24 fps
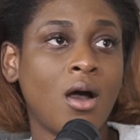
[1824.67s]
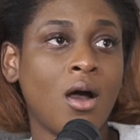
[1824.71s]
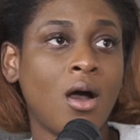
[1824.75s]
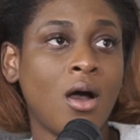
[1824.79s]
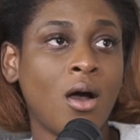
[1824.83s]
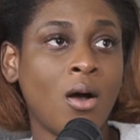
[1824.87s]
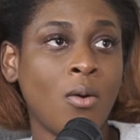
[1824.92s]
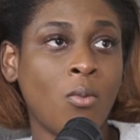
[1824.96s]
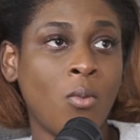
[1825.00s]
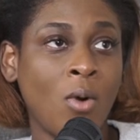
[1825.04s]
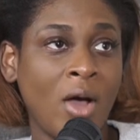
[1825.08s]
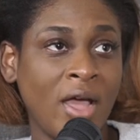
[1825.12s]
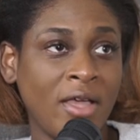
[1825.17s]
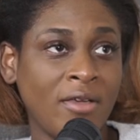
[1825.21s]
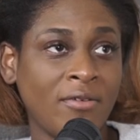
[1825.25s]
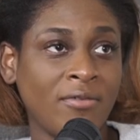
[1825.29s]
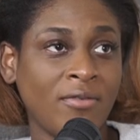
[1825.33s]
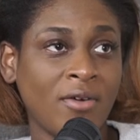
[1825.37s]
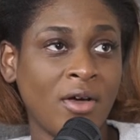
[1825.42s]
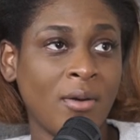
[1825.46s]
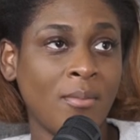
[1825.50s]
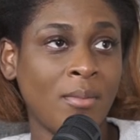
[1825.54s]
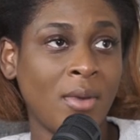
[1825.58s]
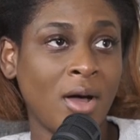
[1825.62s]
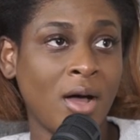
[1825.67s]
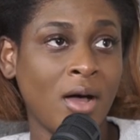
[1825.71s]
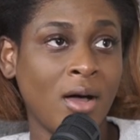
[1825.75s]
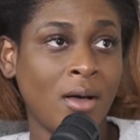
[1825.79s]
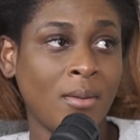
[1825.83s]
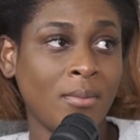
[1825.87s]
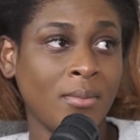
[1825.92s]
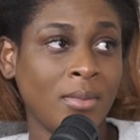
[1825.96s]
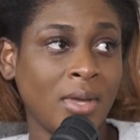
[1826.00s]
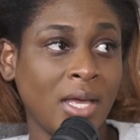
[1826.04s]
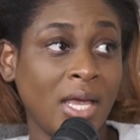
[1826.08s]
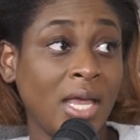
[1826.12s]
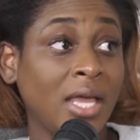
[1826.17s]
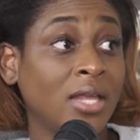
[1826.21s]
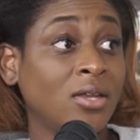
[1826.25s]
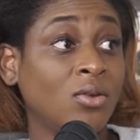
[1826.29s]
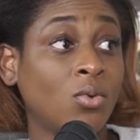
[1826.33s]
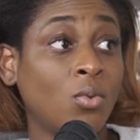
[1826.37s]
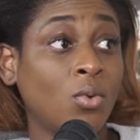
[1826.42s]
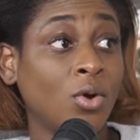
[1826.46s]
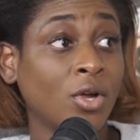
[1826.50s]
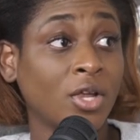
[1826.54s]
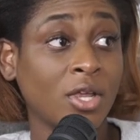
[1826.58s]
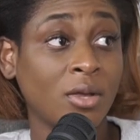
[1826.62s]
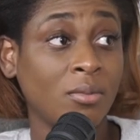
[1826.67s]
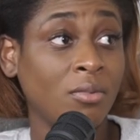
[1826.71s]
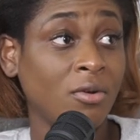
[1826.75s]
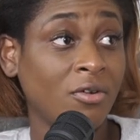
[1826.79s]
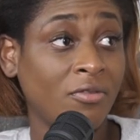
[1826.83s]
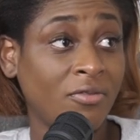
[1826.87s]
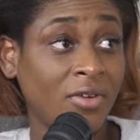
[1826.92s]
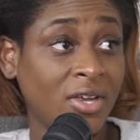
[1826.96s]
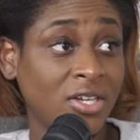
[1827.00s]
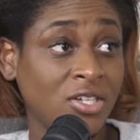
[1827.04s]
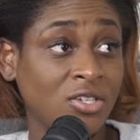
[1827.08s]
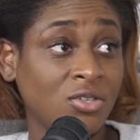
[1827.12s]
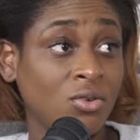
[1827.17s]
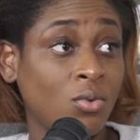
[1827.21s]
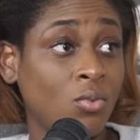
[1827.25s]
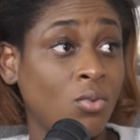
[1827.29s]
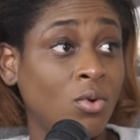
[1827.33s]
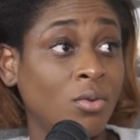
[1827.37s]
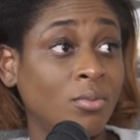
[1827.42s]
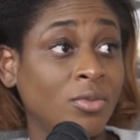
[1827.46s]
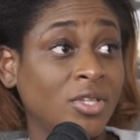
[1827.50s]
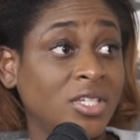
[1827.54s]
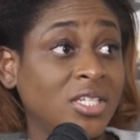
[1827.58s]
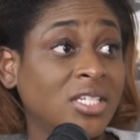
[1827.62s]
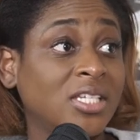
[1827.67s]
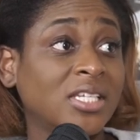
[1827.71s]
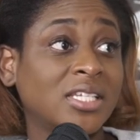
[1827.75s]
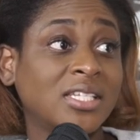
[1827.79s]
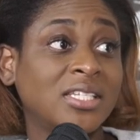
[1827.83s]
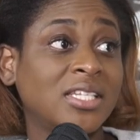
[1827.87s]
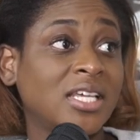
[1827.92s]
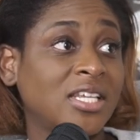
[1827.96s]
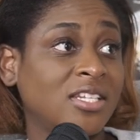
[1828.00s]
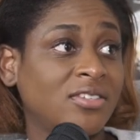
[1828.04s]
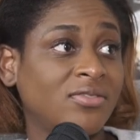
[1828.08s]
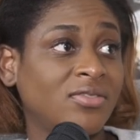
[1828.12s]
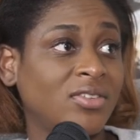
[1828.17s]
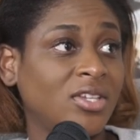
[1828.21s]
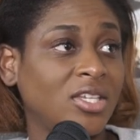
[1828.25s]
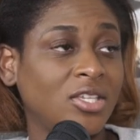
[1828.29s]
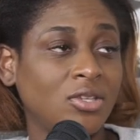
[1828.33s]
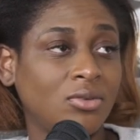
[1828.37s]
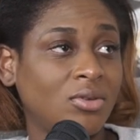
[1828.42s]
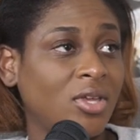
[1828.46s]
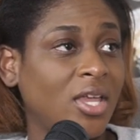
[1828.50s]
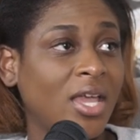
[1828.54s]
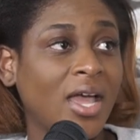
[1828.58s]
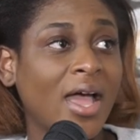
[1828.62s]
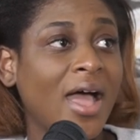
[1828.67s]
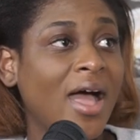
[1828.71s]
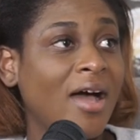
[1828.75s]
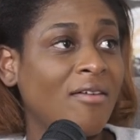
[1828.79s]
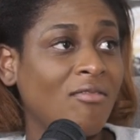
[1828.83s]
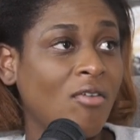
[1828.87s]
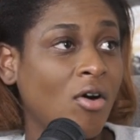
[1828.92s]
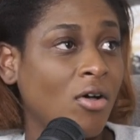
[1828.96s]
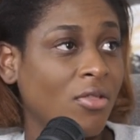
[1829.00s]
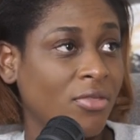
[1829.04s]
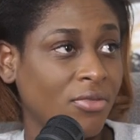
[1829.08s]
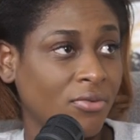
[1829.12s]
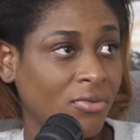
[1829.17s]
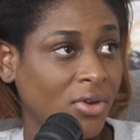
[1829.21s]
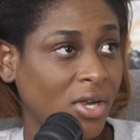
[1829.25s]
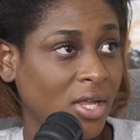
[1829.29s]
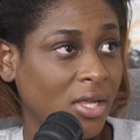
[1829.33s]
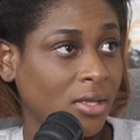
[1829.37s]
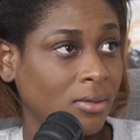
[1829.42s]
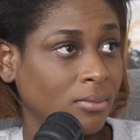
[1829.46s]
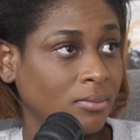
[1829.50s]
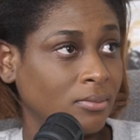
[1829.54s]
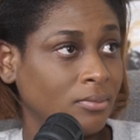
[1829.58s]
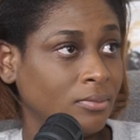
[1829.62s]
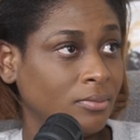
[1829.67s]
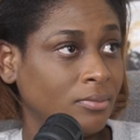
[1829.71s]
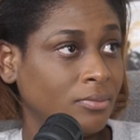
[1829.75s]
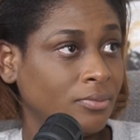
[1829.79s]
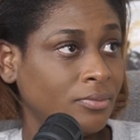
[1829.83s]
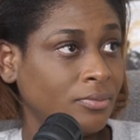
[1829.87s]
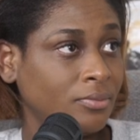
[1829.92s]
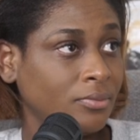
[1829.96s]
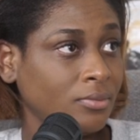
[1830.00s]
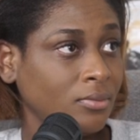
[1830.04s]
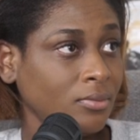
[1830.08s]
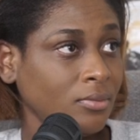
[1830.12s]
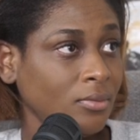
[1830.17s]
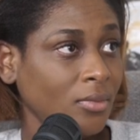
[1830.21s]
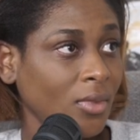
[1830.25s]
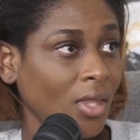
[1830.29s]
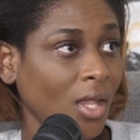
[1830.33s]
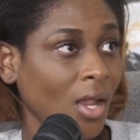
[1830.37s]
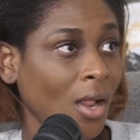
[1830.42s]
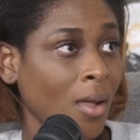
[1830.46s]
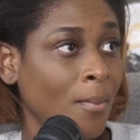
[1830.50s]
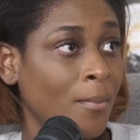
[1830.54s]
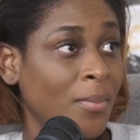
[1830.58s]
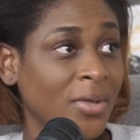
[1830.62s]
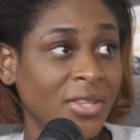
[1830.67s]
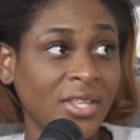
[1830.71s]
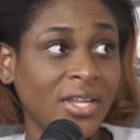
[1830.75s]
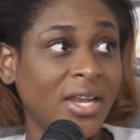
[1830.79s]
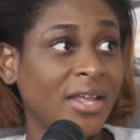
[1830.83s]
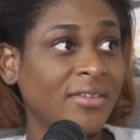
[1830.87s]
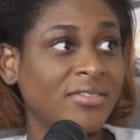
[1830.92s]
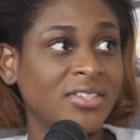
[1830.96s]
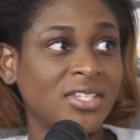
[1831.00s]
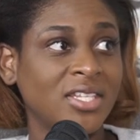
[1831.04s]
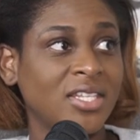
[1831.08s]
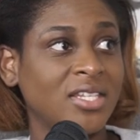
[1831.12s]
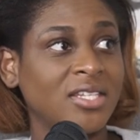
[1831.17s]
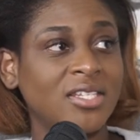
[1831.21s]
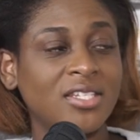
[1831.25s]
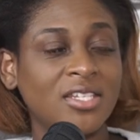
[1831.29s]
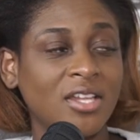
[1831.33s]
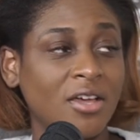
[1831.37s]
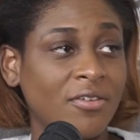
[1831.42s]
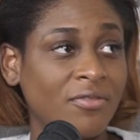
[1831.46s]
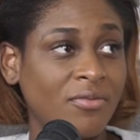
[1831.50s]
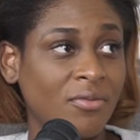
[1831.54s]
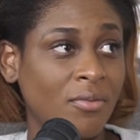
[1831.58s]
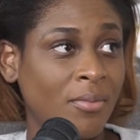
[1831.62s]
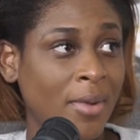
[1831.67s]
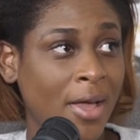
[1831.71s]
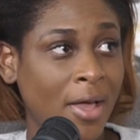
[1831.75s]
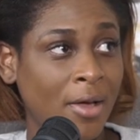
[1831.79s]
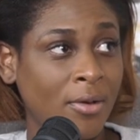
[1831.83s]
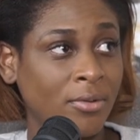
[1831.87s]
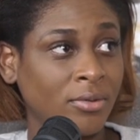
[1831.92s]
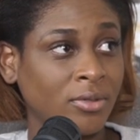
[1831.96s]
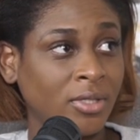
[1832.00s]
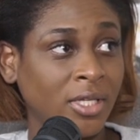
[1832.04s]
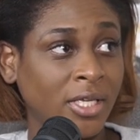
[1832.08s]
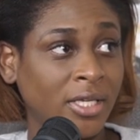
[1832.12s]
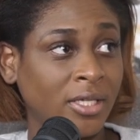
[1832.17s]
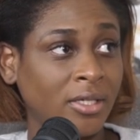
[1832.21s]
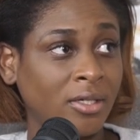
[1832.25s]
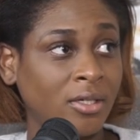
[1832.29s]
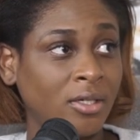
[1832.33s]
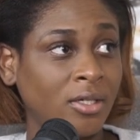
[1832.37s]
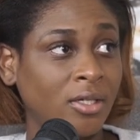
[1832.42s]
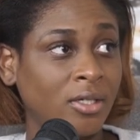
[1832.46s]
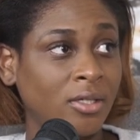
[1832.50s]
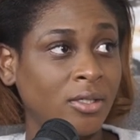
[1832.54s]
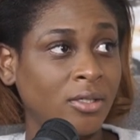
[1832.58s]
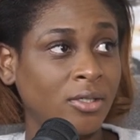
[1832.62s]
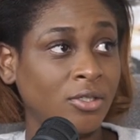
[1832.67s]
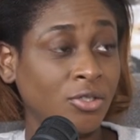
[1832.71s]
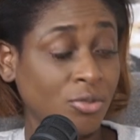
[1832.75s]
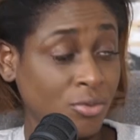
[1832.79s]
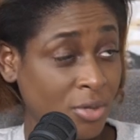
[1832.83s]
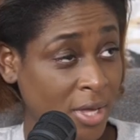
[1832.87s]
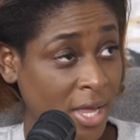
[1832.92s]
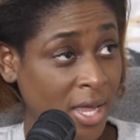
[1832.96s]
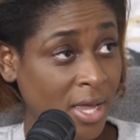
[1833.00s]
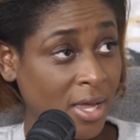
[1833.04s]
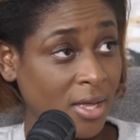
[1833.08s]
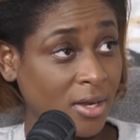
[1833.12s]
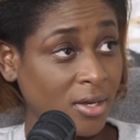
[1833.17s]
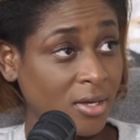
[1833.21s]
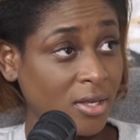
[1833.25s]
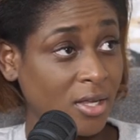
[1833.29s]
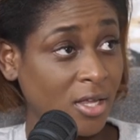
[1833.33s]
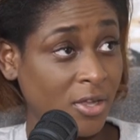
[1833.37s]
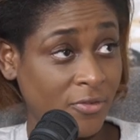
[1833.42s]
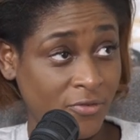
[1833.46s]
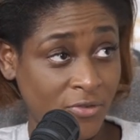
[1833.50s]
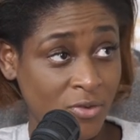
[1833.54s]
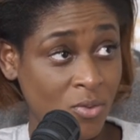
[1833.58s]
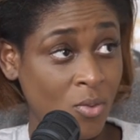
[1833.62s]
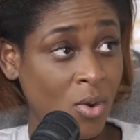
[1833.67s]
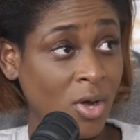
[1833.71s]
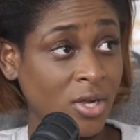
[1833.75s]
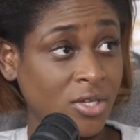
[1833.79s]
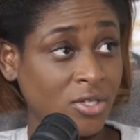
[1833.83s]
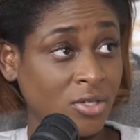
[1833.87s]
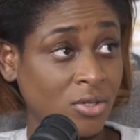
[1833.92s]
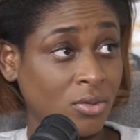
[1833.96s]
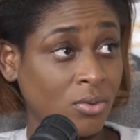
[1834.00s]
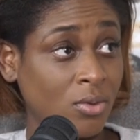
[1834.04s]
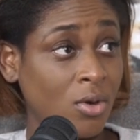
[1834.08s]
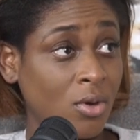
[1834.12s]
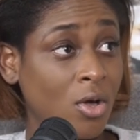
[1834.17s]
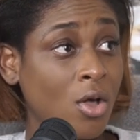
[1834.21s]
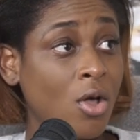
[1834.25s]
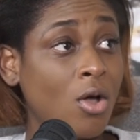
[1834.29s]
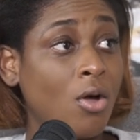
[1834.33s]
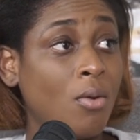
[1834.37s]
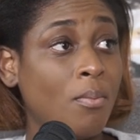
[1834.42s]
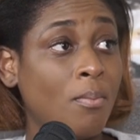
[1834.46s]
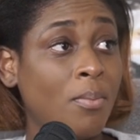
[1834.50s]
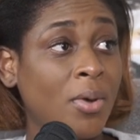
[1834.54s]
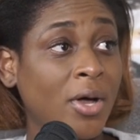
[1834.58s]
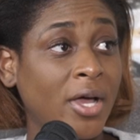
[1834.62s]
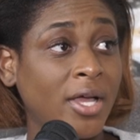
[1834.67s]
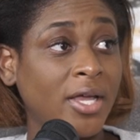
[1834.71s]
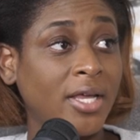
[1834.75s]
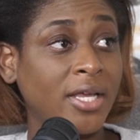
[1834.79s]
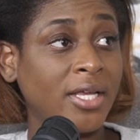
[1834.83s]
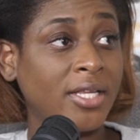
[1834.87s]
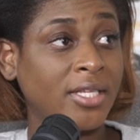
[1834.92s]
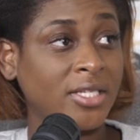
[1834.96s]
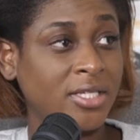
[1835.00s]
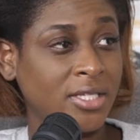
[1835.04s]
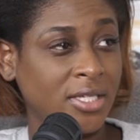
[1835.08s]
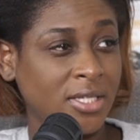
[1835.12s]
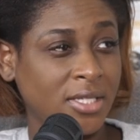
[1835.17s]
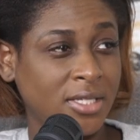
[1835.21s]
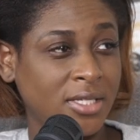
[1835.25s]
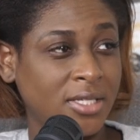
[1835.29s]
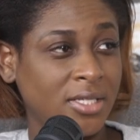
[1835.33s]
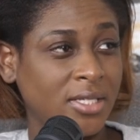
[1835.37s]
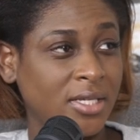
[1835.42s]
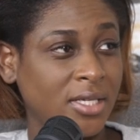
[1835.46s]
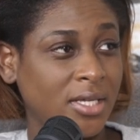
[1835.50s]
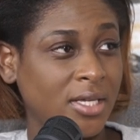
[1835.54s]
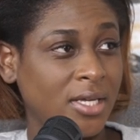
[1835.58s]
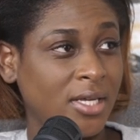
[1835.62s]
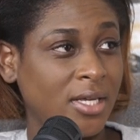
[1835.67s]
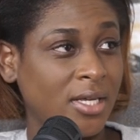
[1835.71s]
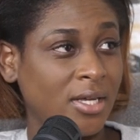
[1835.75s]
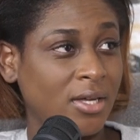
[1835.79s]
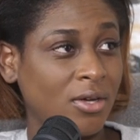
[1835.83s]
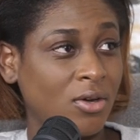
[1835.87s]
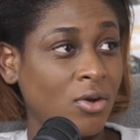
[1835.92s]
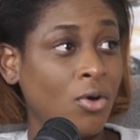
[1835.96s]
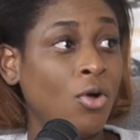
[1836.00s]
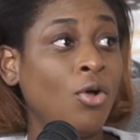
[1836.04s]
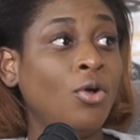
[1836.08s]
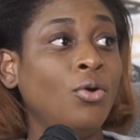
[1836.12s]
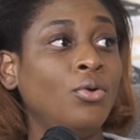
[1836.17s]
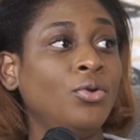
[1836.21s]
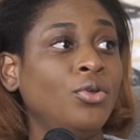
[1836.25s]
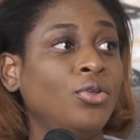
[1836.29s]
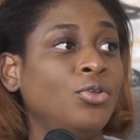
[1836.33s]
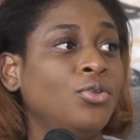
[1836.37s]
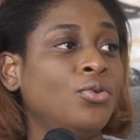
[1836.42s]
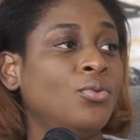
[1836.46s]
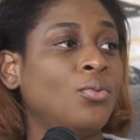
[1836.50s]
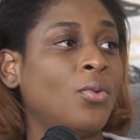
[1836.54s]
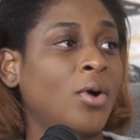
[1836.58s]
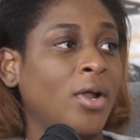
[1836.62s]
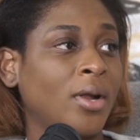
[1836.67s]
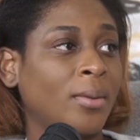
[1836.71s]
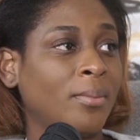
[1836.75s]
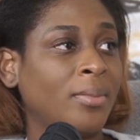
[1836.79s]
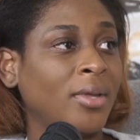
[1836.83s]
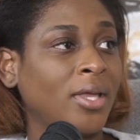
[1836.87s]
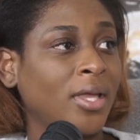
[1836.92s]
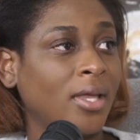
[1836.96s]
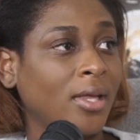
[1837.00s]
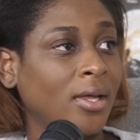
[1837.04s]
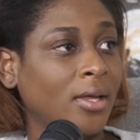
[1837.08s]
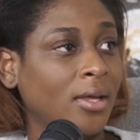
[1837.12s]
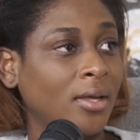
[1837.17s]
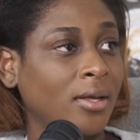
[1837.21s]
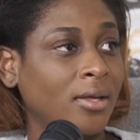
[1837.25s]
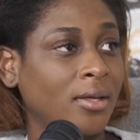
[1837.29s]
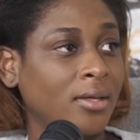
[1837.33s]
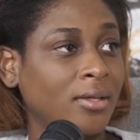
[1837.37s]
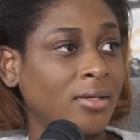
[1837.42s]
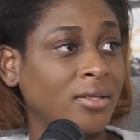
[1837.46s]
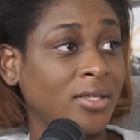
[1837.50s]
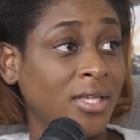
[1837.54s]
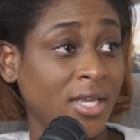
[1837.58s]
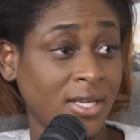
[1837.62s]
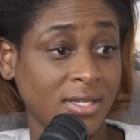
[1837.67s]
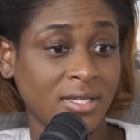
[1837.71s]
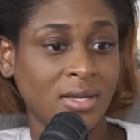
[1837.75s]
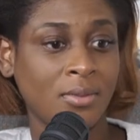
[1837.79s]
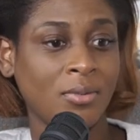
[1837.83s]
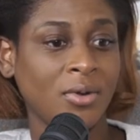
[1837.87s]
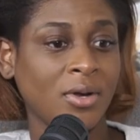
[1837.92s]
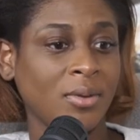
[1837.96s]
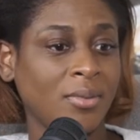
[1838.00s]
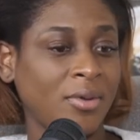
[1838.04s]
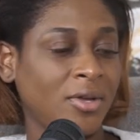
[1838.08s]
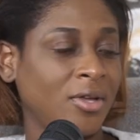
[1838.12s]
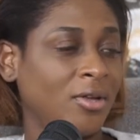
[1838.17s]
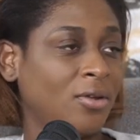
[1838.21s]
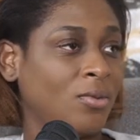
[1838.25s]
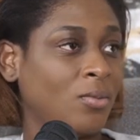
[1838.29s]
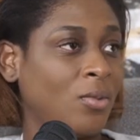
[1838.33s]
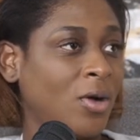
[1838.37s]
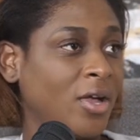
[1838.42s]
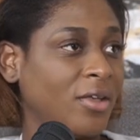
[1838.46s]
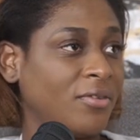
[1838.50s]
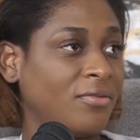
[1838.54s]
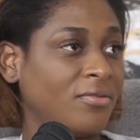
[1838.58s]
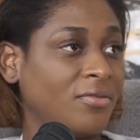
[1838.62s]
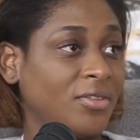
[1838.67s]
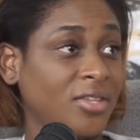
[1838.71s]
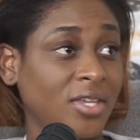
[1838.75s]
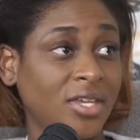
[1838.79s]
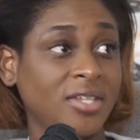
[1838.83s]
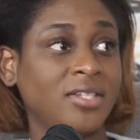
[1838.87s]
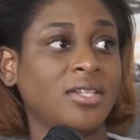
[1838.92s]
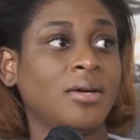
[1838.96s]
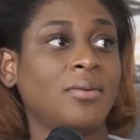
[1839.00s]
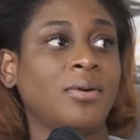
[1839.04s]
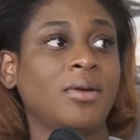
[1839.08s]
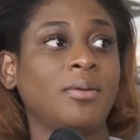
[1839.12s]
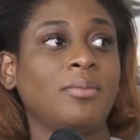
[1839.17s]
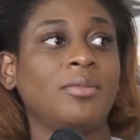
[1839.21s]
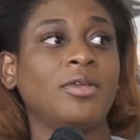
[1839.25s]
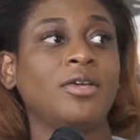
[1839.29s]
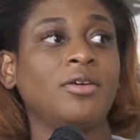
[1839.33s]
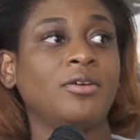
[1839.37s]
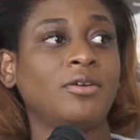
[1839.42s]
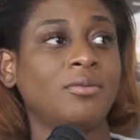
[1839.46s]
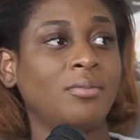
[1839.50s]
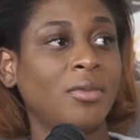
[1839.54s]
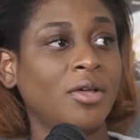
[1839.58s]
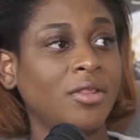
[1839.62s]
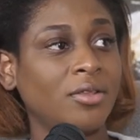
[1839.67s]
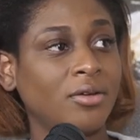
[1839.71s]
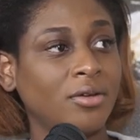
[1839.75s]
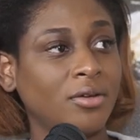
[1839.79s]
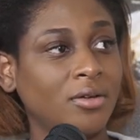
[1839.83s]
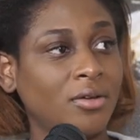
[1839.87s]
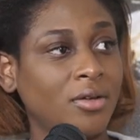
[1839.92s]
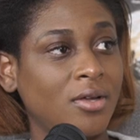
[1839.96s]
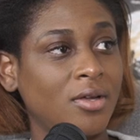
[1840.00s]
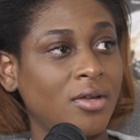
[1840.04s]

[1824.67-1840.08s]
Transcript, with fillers: a wife, a mom, and a working professional woman successfully. You can't have all three. But then I've seen stuff about like you can if you want to, but it's just who do you want to be? Yes, I want to be a good wife. Yes, I want to be a good mother,